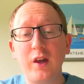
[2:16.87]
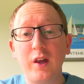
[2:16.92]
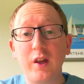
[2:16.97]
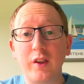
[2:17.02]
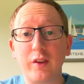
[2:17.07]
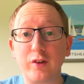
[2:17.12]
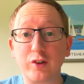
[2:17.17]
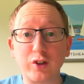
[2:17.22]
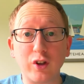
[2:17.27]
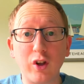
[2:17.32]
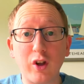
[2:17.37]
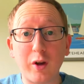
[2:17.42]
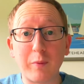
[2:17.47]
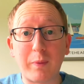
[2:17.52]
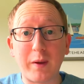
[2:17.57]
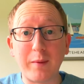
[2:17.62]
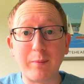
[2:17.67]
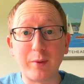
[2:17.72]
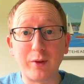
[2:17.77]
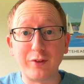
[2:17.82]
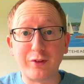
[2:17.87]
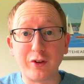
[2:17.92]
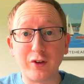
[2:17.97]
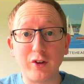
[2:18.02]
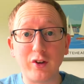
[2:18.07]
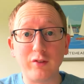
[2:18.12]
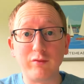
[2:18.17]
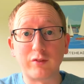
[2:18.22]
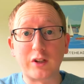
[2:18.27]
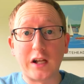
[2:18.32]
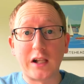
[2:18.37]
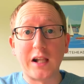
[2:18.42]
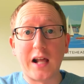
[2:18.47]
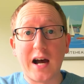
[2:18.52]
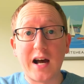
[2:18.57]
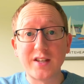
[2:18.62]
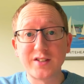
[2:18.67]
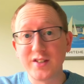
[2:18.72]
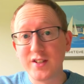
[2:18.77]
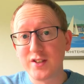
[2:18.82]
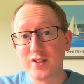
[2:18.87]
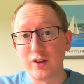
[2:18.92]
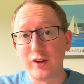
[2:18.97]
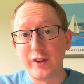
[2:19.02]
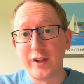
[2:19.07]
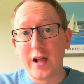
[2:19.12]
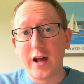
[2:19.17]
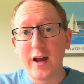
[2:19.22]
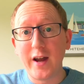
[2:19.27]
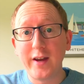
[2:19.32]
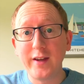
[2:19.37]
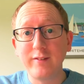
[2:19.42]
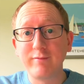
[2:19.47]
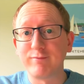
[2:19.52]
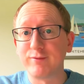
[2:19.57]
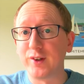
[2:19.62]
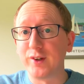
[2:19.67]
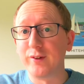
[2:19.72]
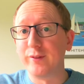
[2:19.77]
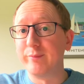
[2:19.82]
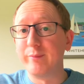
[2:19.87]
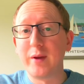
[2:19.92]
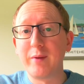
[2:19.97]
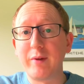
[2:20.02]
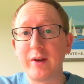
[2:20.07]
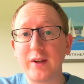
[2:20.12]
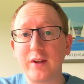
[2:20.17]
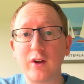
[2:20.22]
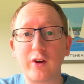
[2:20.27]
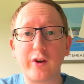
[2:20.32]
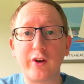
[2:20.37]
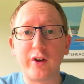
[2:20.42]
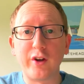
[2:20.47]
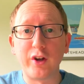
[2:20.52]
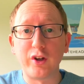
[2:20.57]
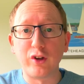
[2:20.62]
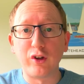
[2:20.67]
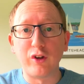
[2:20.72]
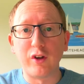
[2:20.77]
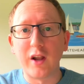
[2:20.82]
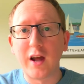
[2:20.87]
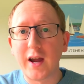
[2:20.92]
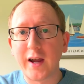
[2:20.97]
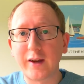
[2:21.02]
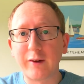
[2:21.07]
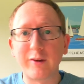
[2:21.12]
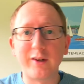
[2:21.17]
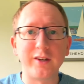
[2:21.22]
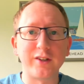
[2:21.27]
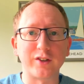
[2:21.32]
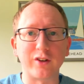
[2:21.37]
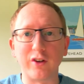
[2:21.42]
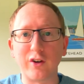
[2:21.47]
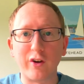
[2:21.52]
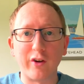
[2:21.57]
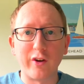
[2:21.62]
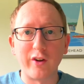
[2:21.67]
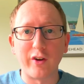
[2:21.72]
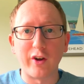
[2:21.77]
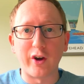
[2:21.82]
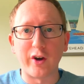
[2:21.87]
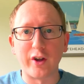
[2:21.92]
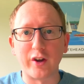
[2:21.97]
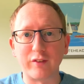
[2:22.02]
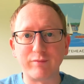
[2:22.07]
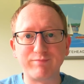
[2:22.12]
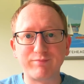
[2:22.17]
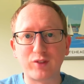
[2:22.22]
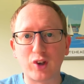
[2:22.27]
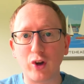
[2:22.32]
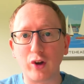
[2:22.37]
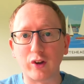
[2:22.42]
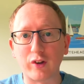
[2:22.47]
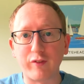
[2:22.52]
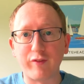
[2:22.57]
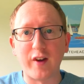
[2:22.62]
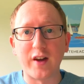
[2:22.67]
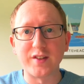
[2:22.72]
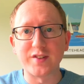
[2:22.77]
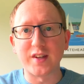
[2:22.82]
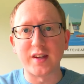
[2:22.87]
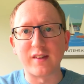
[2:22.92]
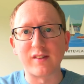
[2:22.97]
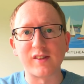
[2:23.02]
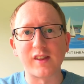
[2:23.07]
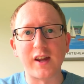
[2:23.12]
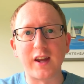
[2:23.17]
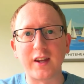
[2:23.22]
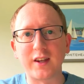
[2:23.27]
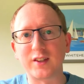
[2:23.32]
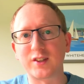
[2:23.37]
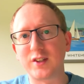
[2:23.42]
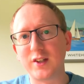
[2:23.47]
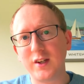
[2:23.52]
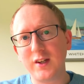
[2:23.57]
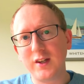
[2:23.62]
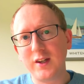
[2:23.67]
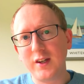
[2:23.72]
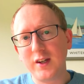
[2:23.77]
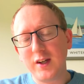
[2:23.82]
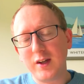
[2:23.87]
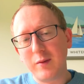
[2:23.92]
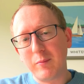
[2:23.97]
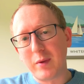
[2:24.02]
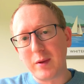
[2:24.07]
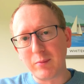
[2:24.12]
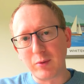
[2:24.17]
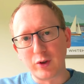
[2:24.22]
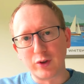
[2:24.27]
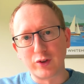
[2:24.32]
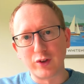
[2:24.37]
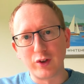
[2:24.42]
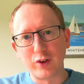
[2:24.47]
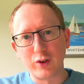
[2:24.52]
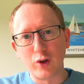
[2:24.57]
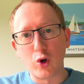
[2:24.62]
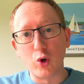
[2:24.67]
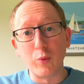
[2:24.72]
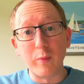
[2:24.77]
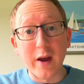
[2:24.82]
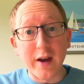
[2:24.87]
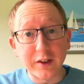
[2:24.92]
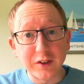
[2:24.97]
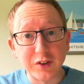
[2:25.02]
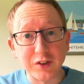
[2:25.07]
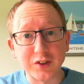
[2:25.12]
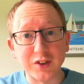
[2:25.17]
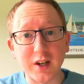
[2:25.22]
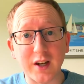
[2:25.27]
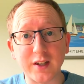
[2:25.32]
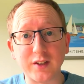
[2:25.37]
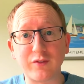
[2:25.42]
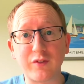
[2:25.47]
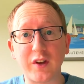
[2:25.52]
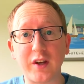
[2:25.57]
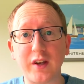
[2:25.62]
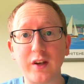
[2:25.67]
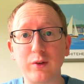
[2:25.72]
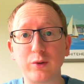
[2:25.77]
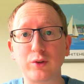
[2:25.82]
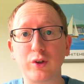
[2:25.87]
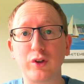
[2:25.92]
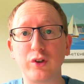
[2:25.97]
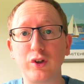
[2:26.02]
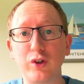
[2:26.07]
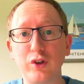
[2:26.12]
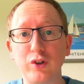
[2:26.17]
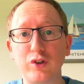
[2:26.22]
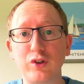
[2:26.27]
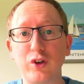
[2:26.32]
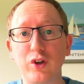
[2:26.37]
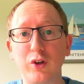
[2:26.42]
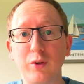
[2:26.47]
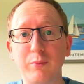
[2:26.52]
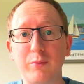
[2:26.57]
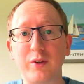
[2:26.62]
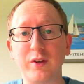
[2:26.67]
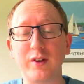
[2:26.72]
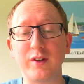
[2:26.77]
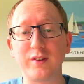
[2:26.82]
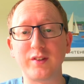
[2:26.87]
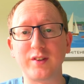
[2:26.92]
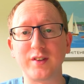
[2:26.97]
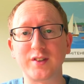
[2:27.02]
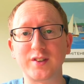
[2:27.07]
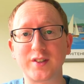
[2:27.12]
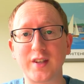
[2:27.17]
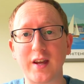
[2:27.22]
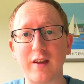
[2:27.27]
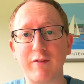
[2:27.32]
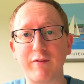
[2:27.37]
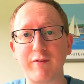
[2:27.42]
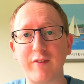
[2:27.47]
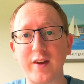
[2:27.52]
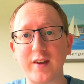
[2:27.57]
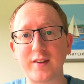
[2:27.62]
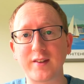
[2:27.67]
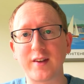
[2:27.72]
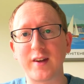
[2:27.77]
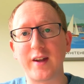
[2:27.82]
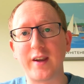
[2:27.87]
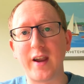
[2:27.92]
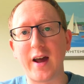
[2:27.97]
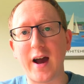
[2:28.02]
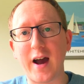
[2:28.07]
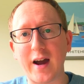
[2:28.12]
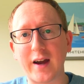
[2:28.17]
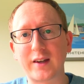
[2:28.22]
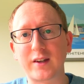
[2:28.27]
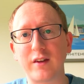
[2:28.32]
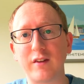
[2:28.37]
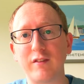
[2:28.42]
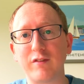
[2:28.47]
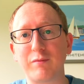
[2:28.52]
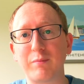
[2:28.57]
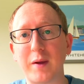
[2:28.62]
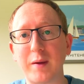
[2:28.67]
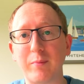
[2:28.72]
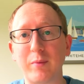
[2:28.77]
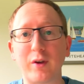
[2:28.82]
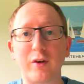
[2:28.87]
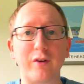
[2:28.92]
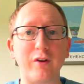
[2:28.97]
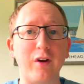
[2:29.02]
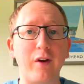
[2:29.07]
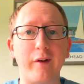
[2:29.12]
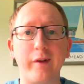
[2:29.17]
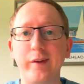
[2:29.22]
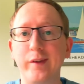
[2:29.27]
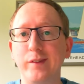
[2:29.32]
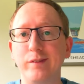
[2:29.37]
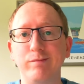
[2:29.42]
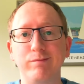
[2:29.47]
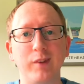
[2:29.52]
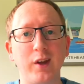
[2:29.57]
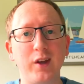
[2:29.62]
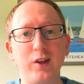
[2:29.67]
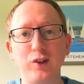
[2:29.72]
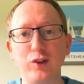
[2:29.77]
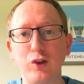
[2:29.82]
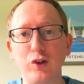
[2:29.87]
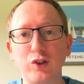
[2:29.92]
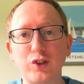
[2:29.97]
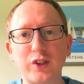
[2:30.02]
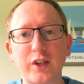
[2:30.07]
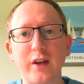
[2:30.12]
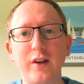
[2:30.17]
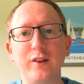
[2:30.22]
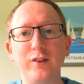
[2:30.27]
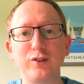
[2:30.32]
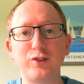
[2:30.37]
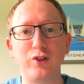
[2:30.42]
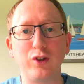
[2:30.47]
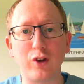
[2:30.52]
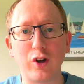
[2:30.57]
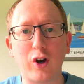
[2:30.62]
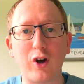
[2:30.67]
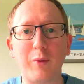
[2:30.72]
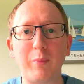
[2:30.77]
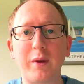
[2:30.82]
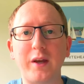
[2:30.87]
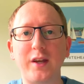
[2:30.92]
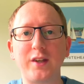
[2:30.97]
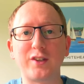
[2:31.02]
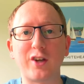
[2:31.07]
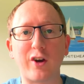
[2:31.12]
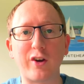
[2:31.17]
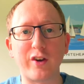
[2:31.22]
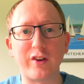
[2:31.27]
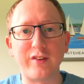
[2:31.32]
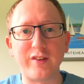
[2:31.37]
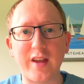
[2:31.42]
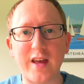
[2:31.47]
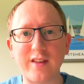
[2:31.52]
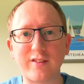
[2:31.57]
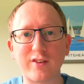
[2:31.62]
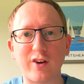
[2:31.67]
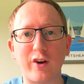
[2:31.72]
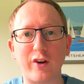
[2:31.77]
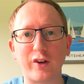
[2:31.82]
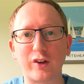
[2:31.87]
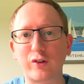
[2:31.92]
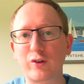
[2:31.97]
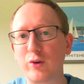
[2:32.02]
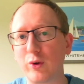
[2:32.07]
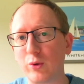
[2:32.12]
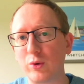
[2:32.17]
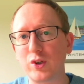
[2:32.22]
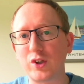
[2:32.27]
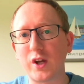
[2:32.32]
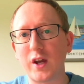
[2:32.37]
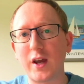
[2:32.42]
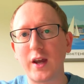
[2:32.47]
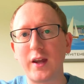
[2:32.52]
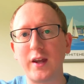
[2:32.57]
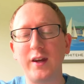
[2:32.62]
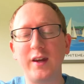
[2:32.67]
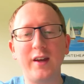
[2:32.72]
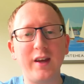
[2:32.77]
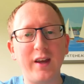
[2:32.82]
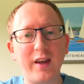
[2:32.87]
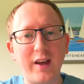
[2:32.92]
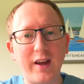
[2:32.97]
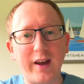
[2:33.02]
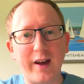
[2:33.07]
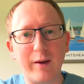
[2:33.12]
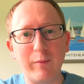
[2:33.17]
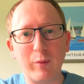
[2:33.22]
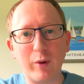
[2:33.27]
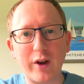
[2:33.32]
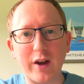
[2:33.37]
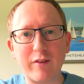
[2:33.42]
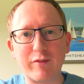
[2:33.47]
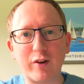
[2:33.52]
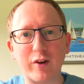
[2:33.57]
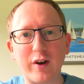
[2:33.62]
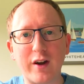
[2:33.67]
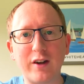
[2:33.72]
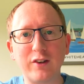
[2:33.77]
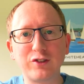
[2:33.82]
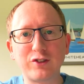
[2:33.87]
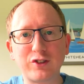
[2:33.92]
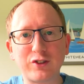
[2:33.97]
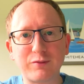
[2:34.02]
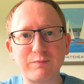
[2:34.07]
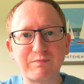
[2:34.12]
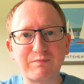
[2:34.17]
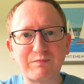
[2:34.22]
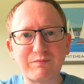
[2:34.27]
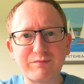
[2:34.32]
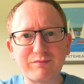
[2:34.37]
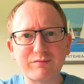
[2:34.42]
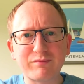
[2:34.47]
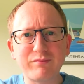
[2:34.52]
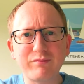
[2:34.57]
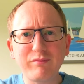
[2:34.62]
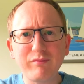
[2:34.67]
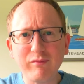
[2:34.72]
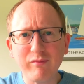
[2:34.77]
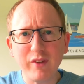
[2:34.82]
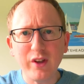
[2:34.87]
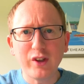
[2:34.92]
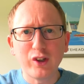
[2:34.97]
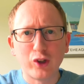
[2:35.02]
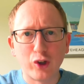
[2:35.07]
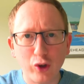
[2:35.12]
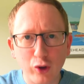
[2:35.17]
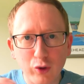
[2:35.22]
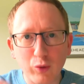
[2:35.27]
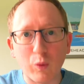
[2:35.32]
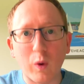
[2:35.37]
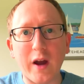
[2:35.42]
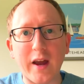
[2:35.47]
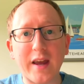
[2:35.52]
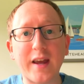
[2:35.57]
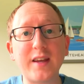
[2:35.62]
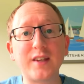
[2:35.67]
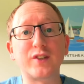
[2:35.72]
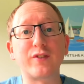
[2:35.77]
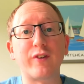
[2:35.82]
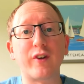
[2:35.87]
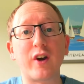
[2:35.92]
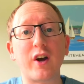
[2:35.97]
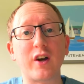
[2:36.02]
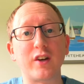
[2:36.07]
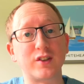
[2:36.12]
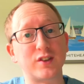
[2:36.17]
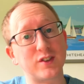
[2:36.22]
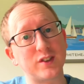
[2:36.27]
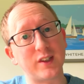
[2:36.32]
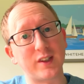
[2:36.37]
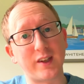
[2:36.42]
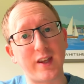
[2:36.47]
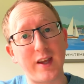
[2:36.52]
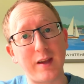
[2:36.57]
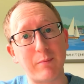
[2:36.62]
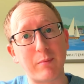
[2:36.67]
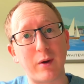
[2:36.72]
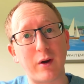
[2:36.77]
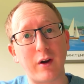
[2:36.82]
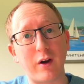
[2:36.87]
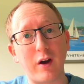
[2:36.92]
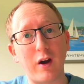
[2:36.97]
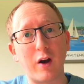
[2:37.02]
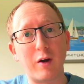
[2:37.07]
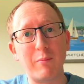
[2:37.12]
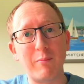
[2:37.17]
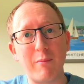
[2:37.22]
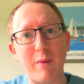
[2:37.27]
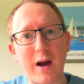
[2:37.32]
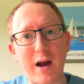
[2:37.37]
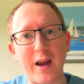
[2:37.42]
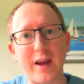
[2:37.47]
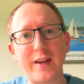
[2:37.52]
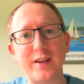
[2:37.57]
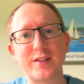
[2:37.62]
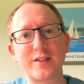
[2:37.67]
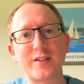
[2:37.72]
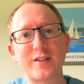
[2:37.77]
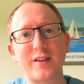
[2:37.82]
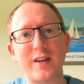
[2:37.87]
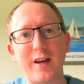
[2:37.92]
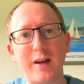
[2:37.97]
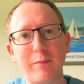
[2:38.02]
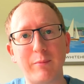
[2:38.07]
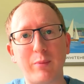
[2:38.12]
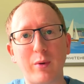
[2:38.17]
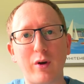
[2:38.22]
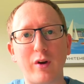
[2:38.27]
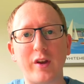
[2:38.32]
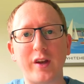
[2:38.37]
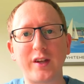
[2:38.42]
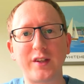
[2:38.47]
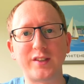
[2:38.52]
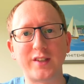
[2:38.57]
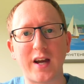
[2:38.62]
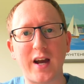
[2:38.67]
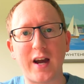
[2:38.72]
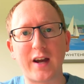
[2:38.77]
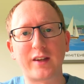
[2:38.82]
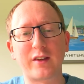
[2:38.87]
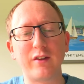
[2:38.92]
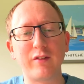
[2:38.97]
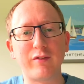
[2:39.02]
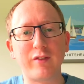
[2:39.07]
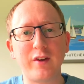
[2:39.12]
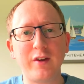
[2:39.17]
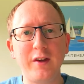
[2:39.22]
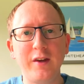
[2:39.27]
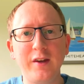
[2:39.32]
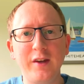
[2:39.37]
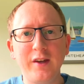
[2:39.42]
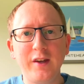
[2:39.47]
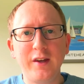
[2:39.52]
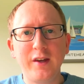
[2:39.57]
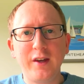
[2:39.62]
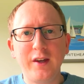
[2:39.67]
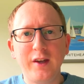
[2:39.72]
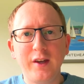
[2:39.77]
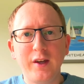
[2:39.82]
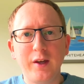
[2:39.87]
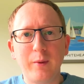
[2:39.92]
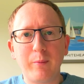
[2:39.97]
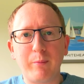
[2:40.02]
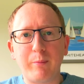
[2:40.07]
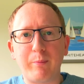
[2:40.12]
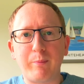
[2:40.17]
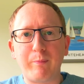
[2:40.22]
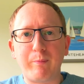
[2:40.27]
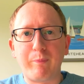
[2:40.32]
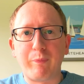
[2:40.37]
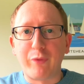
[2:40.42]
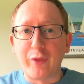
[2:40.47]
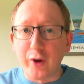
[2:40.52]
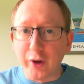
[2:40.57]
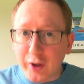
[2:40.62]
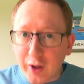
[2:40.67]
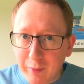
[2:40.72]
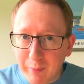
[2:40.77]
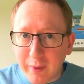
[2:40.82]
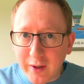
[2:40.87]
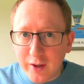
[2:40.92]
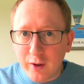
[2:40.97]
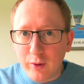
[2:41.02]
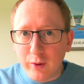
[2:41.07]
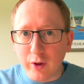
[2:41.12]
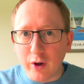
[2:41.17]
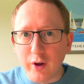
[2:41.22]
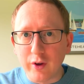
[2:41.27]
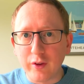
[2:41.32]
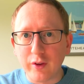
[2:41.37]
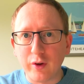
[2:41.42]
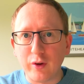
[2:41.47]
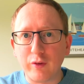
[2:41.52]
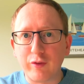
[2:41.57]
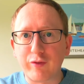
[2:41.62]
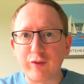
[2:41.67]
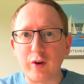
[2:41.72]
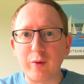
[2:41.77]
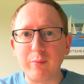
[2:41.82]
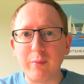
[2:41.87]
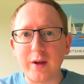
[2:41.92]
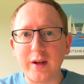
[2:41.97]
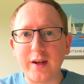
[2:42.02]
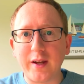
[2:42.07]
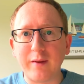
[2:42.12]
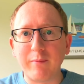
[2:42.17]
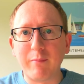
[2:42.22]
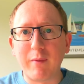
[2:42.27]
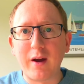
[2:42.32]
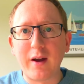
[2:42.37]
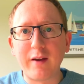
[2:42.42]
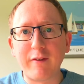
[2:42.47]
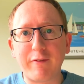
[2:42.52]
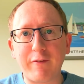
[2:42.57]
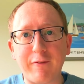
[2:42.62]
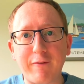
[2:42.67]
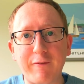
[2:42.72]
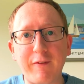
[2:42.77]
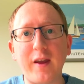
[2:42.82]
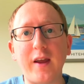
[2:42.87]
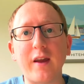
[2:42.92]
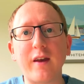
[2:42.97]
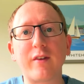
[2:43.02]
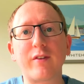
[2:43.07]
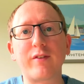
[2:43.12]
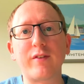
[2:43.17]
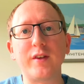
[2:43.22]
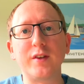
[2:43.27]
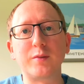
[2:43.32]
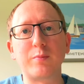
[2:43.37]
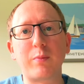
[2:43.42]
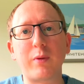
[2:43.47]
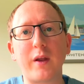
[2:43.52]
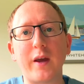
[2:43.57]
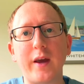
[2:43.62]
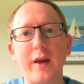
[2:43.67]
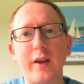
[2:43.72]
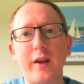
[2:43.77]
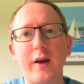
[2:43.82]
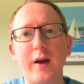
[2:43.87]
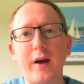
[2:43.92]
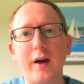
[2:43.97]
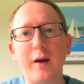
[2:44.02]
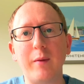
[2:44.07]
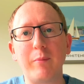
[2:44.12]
There's a lot of people doing classes online, maybe learning a new language or learning how to cook fancy things. People are doing home exercise videos on YouTube to stay fit and active. People are learning new skills, new hobbies, how to knit, how to crochet, and whatever else. Good ways for us to keep our minds and bodies active. There can be no doubt, though, for me, my faith is playing a